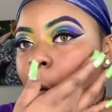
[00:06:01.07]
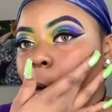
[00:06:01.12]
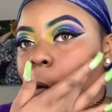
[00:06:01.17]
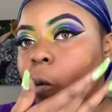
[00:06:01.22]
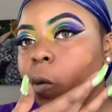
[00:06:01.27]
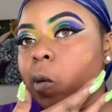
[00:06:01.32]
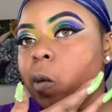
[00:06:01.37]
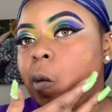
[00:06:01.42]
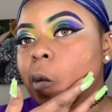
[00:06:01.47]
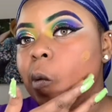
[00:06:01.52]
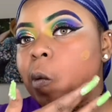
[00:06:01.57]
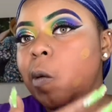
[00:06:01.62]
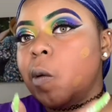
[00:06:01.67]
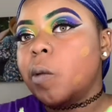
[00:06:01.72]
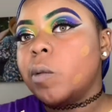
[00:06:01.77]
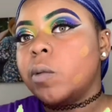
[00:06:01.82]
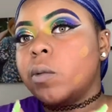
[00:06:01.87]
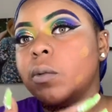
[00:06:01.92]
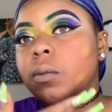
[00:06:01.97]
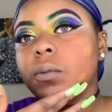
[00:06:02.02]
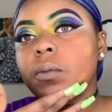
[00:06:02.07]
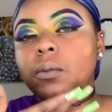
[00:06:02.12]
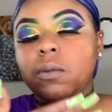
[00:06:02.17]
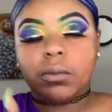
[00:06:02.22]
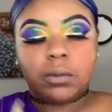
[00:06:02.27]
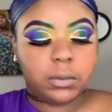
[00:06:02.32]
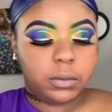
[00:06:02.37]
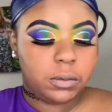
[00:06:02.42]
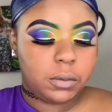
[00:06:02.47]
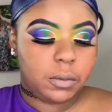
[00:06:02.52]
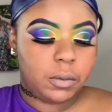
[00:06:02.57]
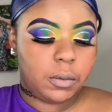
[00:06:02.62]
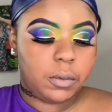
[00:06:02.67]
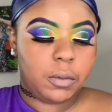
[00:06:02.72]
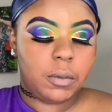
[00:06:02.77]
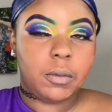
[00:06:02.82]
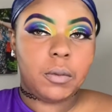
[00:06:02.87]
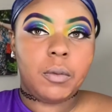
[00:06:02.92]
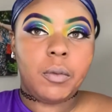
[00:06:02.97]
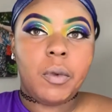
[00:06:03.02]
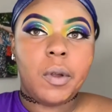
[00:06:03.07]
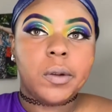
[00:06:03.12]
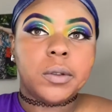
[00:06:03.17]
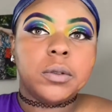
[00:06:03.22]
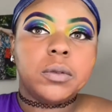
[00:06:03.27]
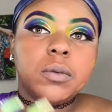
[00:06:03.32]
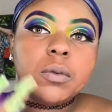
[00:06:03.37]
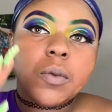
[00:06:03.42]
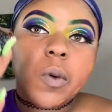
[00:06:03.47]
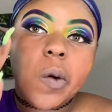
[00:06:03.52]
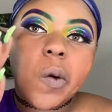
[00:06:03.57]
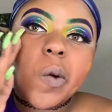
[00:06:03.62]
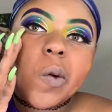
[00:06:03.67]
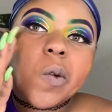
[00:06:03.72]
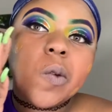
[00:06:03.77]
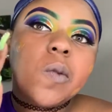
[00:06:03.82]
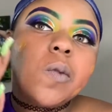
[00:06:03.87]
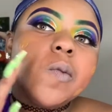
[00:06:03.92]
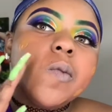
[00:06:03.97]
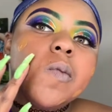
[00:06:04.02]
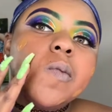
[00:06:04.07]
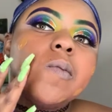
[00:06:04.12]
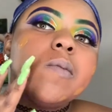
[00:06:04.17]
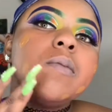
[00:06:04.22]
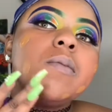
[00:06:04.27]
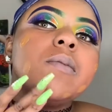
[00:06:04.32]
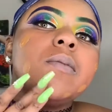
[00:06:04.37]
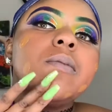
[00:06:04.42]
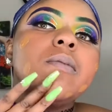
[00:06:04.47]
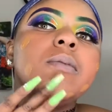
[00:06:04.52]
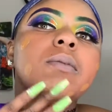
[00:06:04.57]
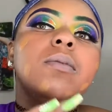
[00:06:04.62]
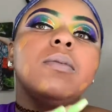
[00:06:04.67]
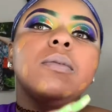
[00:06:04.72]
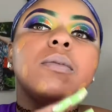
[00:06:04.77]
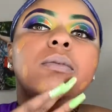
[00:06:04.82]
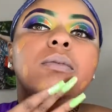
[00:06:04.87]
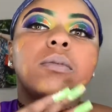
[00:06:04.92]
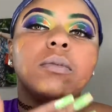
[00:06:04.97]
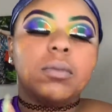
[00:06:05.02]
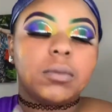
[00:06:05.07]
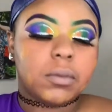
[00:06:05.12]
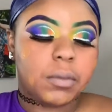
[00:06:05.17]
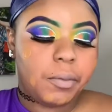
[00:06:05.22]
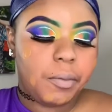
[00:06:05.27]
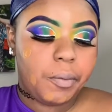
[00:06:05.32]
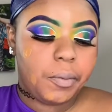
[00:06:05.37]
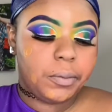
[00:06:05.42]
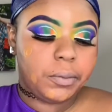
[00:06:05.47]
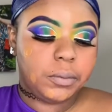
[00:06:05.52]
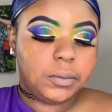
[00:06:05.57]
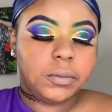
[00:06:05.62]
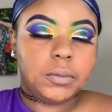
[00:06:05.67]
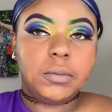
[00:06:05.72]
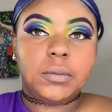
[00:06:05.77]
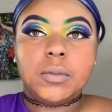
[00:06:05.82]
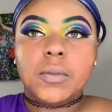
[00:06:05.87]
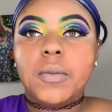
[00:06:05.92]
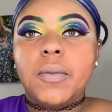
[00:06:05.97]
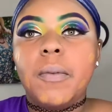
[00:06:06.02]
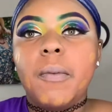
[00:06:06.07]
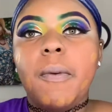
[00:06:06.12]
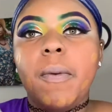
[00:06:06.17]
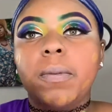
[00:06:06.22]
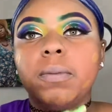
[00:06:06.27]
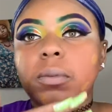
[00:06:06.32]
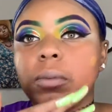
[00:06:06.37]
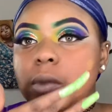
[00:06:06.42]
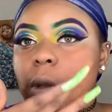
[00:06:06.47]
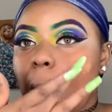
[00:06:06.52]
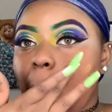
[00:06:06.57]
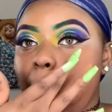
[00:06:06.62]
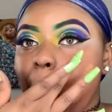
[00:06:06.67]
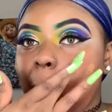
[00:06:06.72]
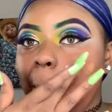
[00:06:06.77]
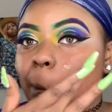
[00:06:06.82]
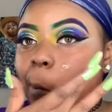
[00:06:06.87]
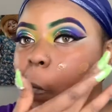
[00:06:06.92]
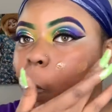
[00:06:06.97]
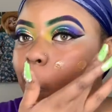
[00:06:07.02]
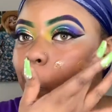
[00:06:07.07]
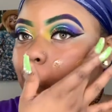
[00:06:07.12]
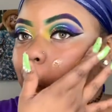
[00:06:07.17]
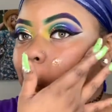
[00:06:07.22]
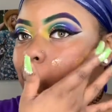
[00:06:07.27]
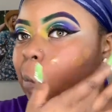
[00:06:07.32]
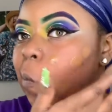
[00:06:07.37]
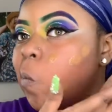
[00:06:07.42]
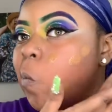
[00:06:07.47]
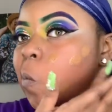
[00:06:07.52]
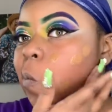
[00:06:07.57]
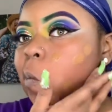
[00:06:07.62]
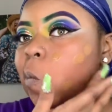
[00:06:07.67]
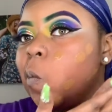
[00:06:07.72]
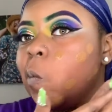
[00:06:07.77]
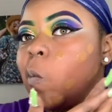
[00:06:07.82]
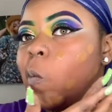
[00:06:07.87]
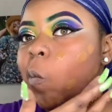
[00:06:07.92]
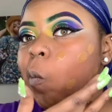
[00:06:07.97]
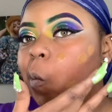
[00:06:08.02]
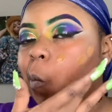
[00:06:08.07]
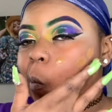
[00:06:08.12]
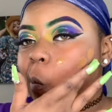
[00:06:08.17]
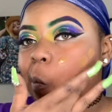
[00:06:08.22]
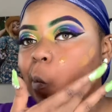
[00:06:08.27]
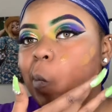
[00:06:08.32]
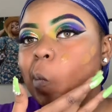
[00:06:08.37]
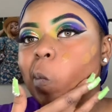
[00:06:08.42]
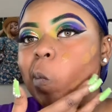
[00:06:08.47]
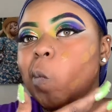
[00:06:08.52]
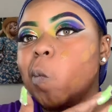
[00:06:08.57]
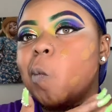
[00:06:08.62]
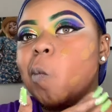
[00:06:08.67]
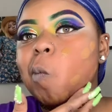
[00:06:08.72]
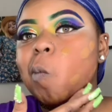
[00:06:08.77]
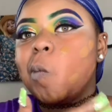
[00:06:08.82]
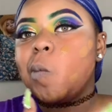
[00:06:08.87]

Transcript: But it's the secret is safe. It's under. It's concealed. No one ever sees it or anything once my makeup is done.